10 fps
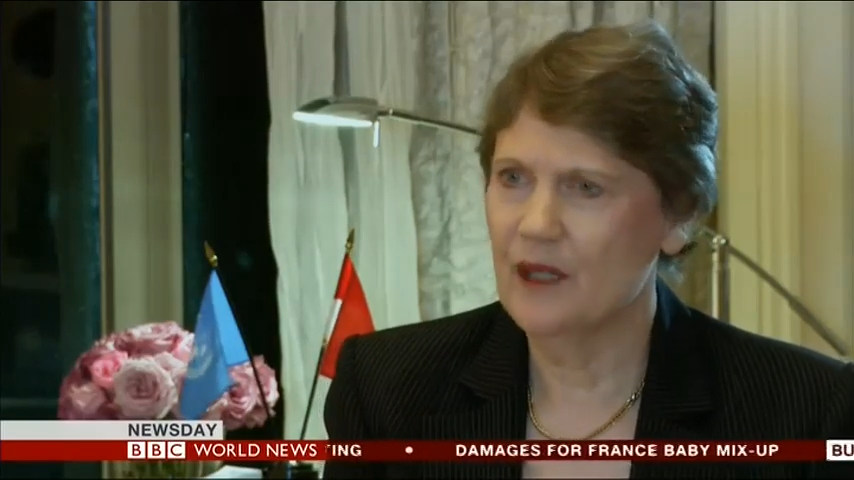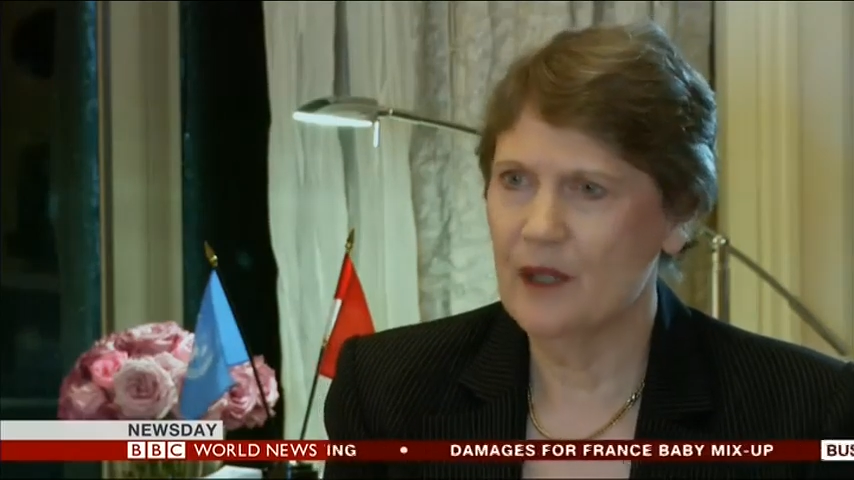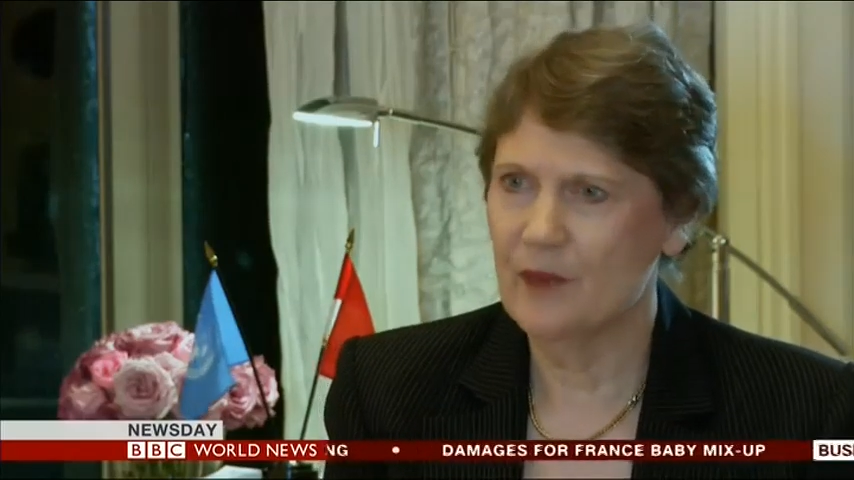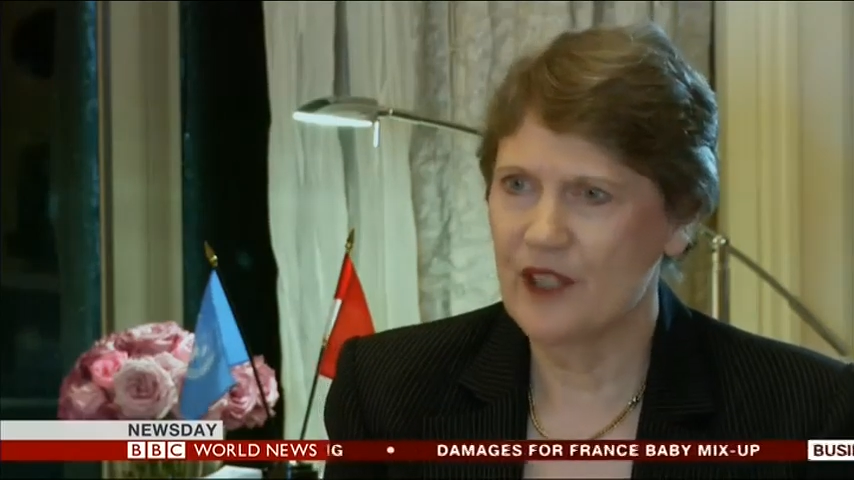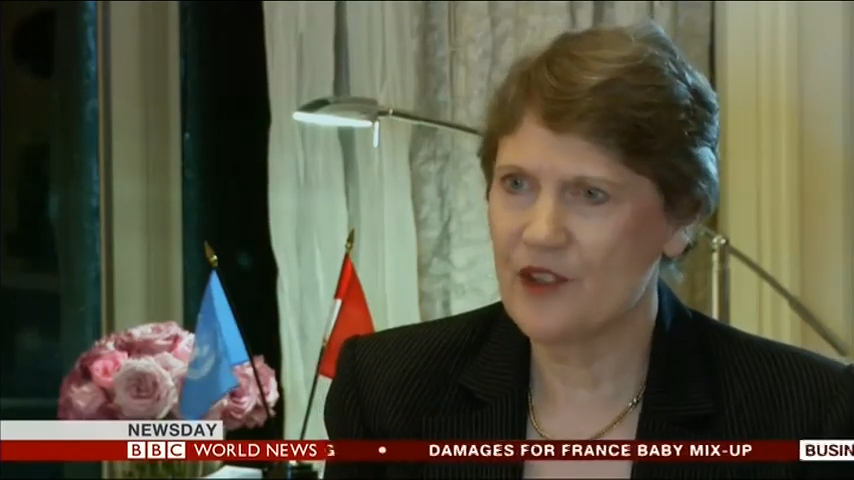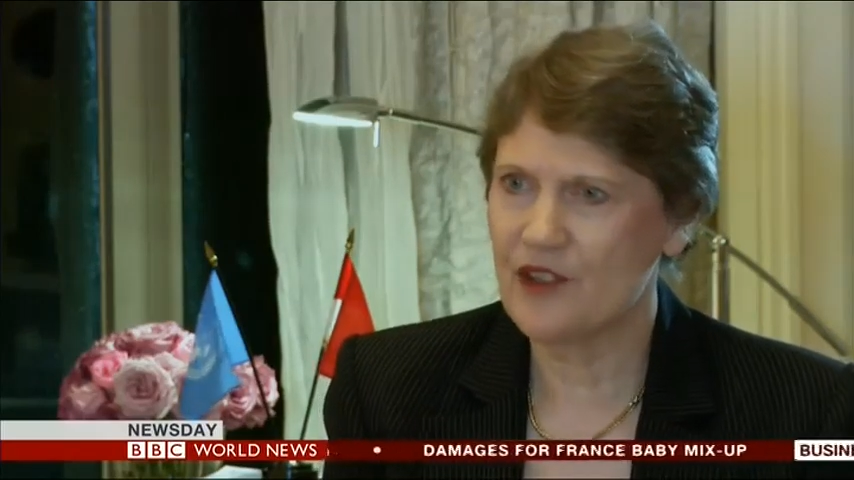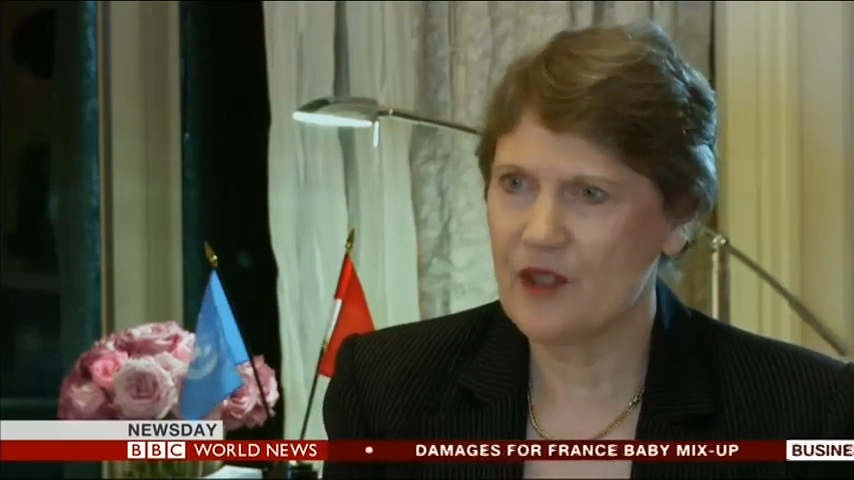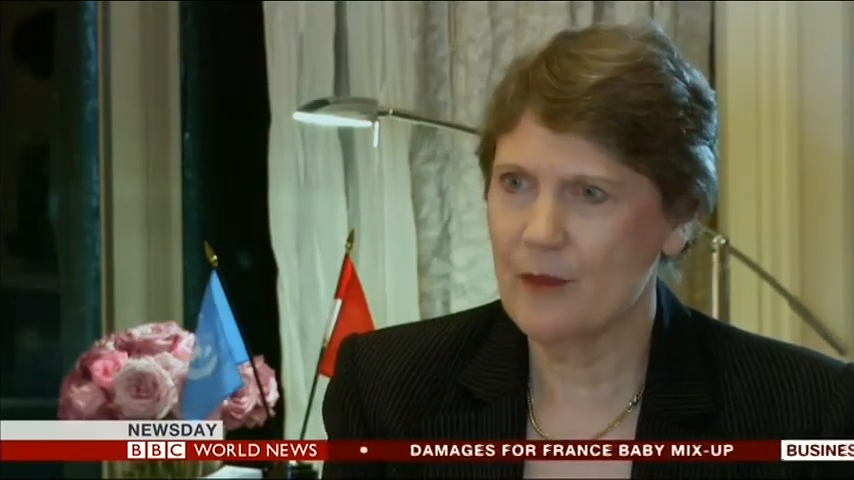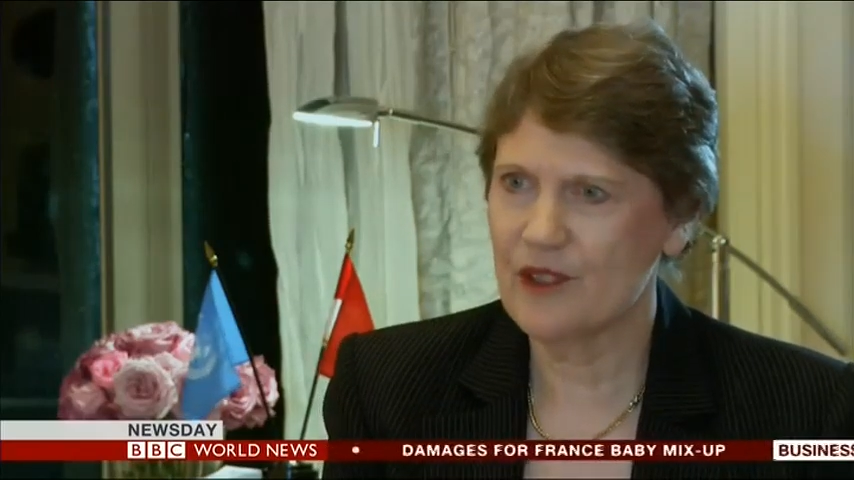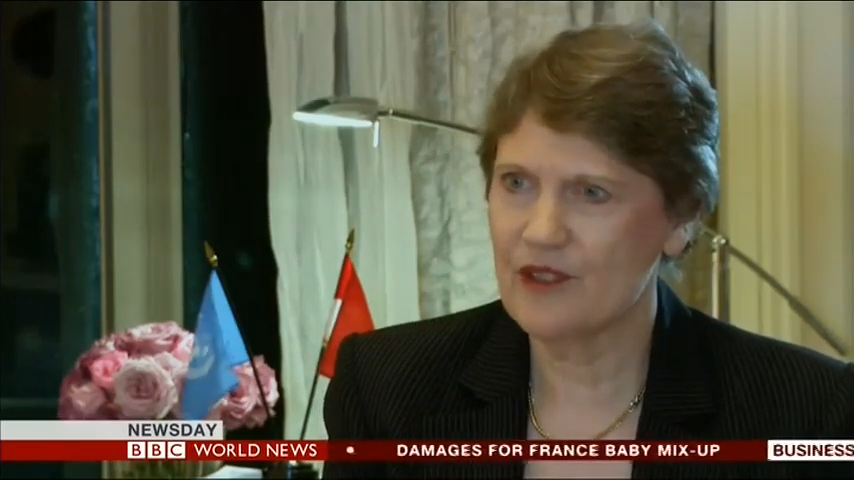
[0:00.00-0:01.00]
many major
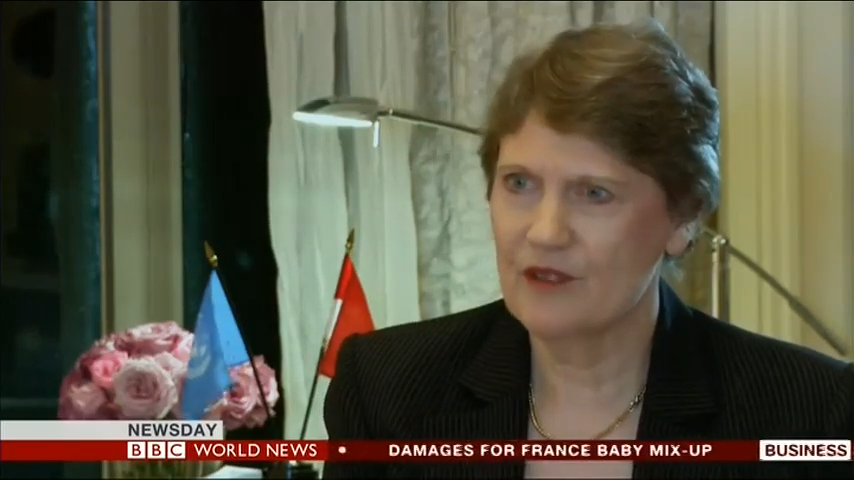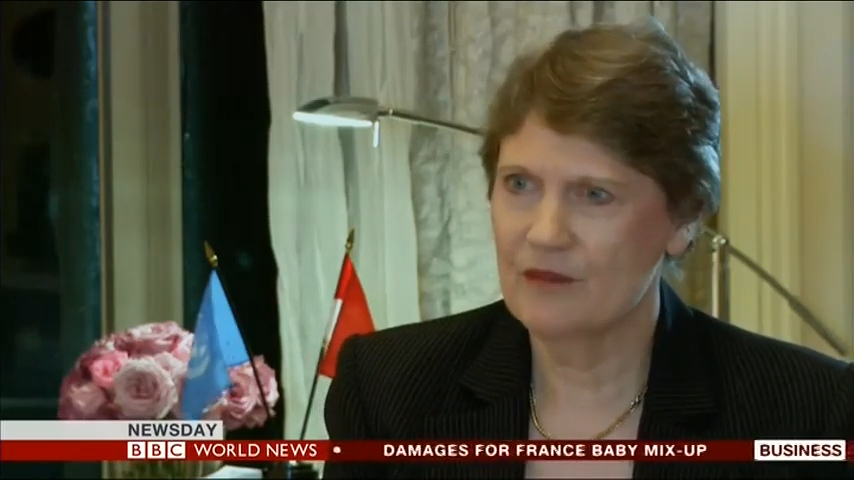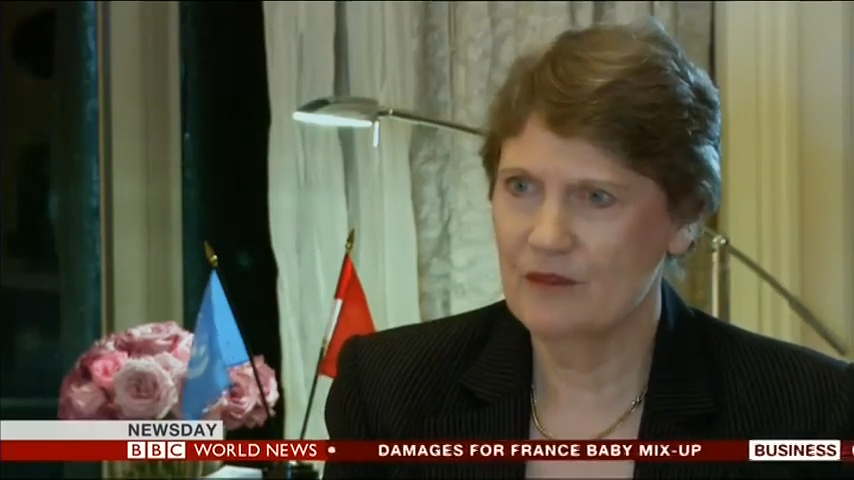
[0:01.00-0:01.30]
summits.